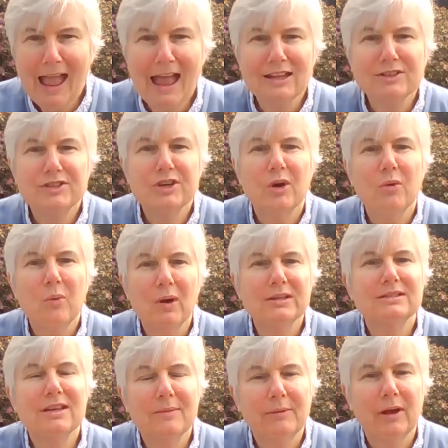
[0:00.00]
And so
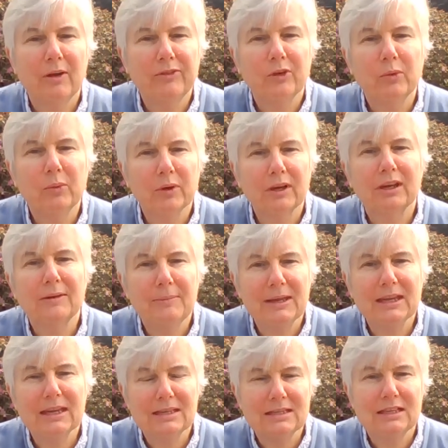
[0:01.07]
we're going to be
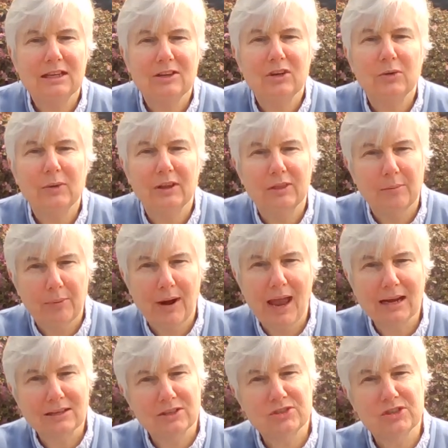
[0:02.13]
continuing the
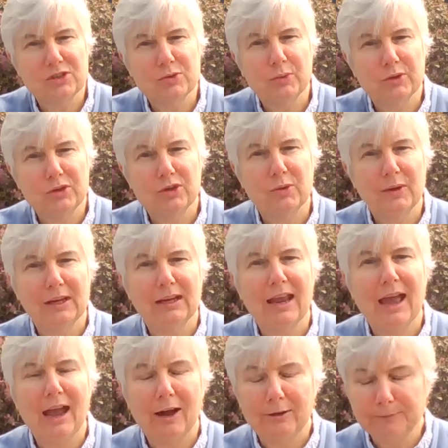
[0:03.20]
practices we're doing
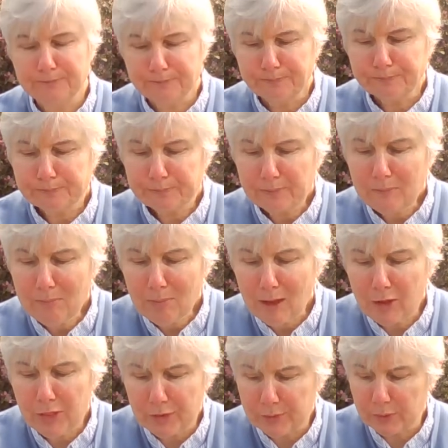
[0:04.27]
now
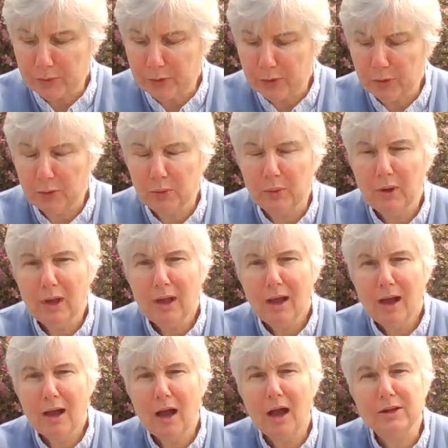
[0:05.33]
through
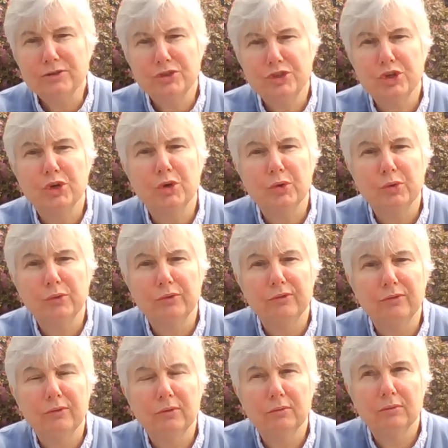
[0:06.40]

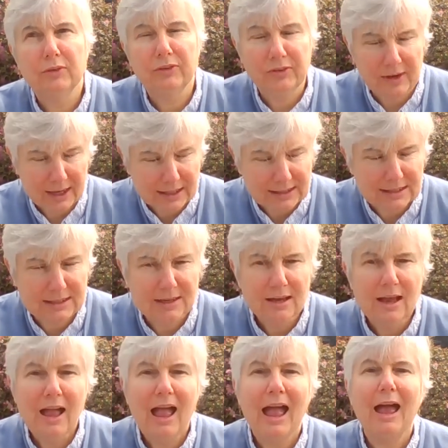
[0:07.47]
June 6th.
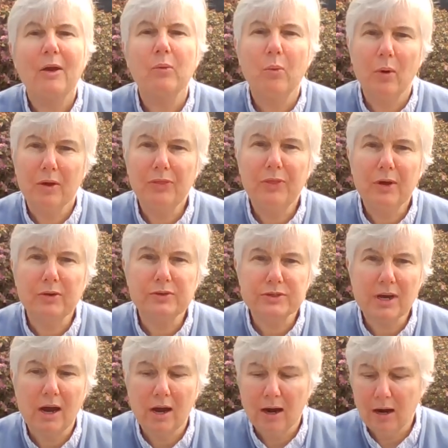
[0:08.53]
And what those
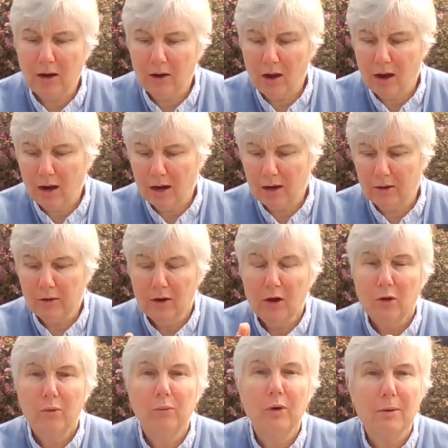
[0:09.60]
are
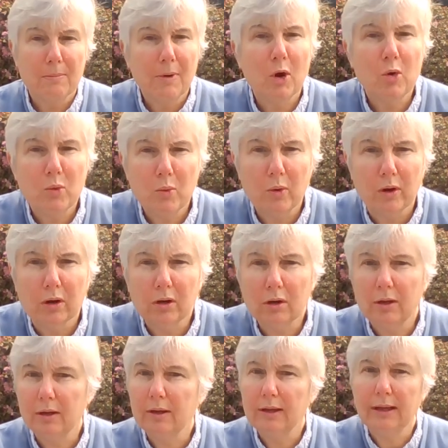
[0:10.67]
remote
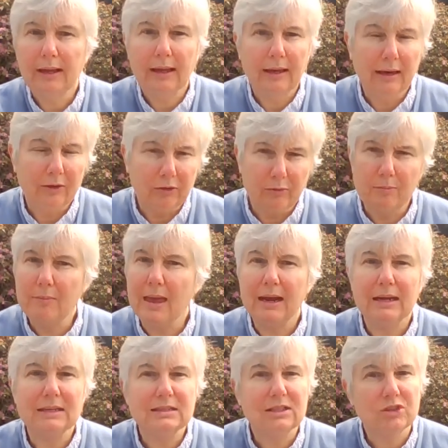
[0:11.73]
work in as
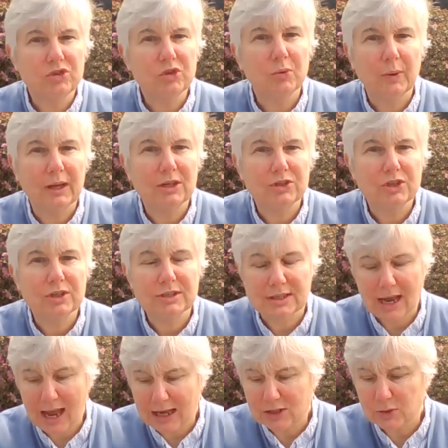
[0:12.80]
many situations
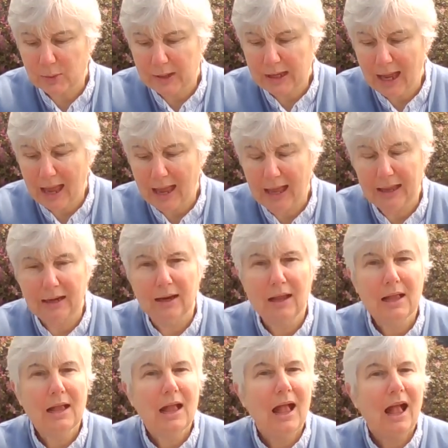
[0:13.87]
as we can,
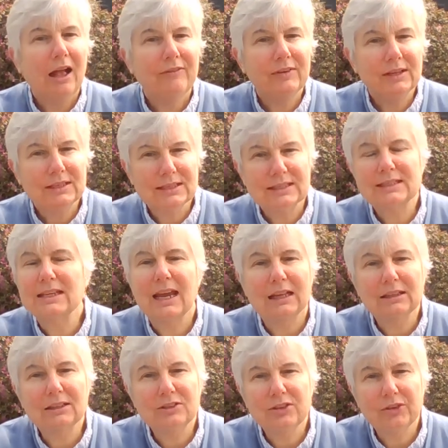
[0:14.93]
having
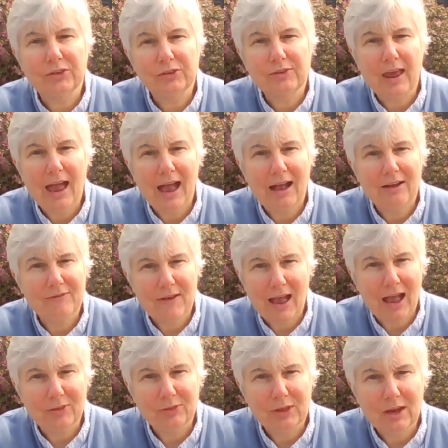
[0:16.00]
skeletal staff
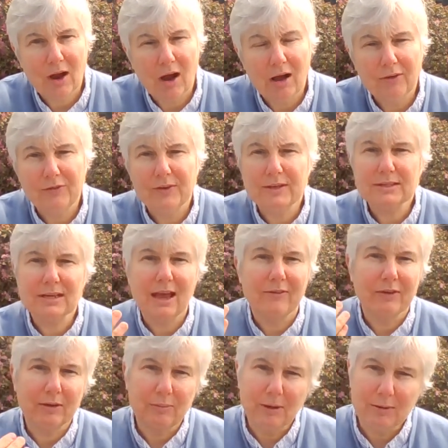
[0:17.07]
at the office,
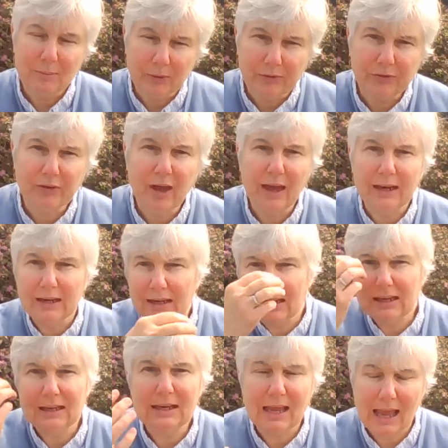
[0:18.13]
having people sign
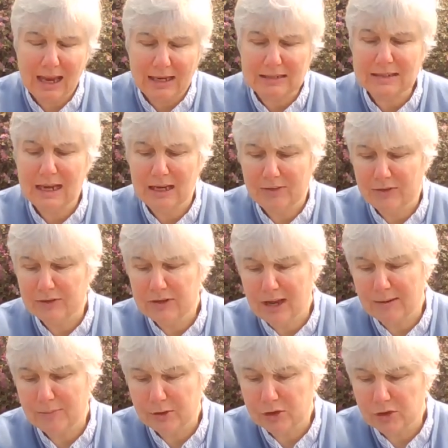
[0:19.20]
in and take their
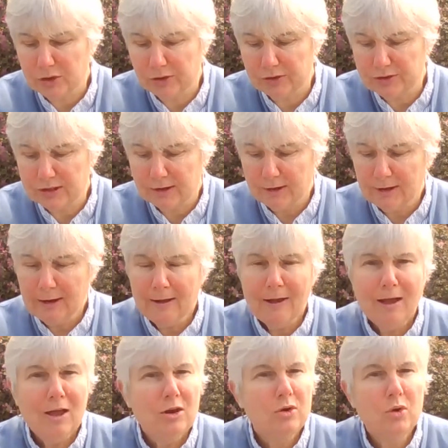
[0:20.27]
temperatures,
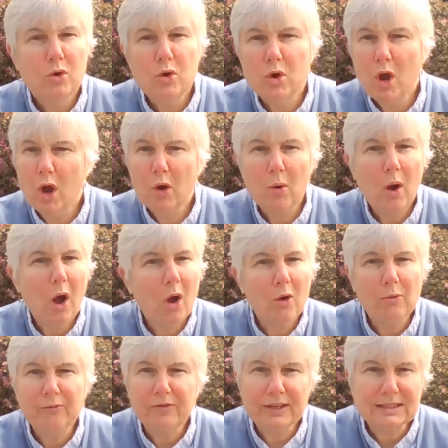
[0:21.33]
no
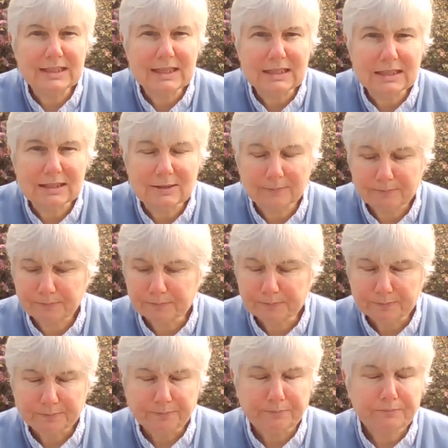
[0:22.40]
home visits,
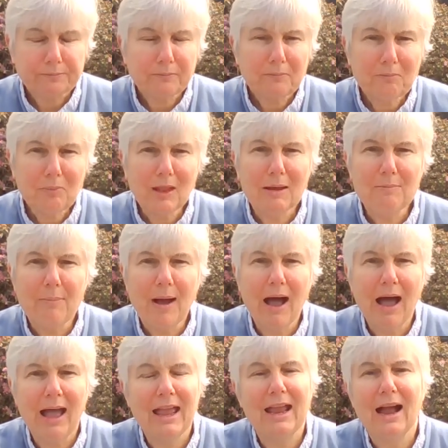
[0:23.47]

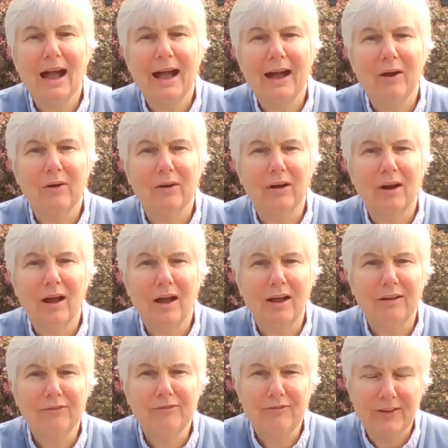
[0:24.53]
by
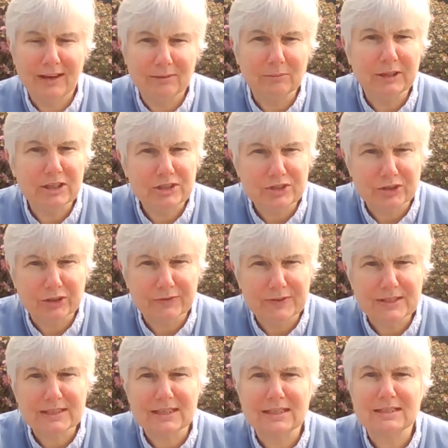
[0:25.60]
our family
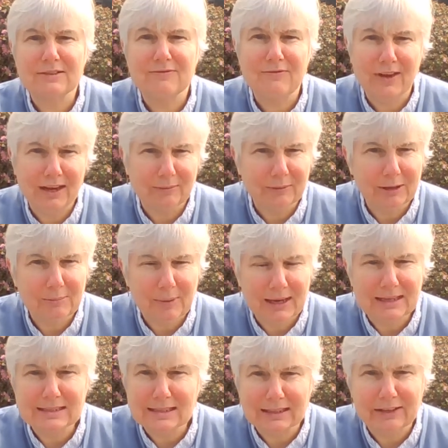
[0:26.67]
services and
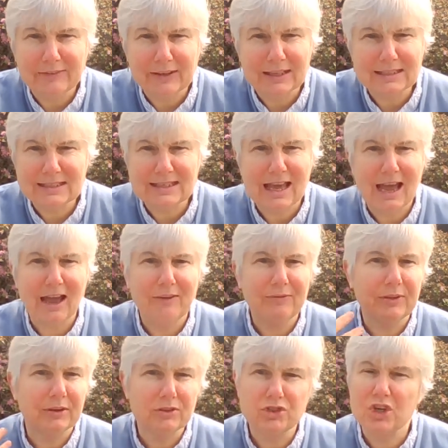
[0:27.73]
family-based living
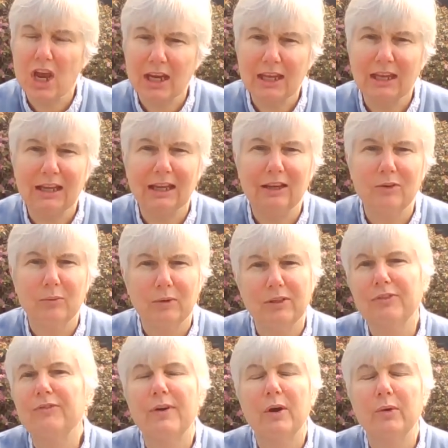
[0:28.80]
staff. They're checking in
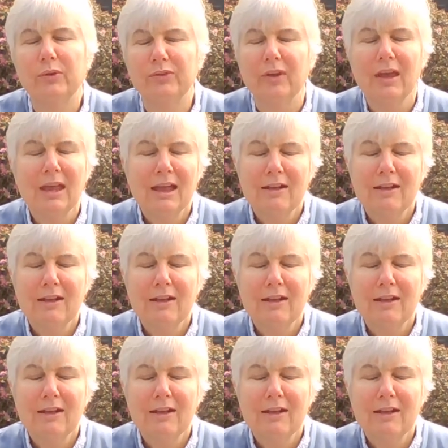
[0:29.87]
with folks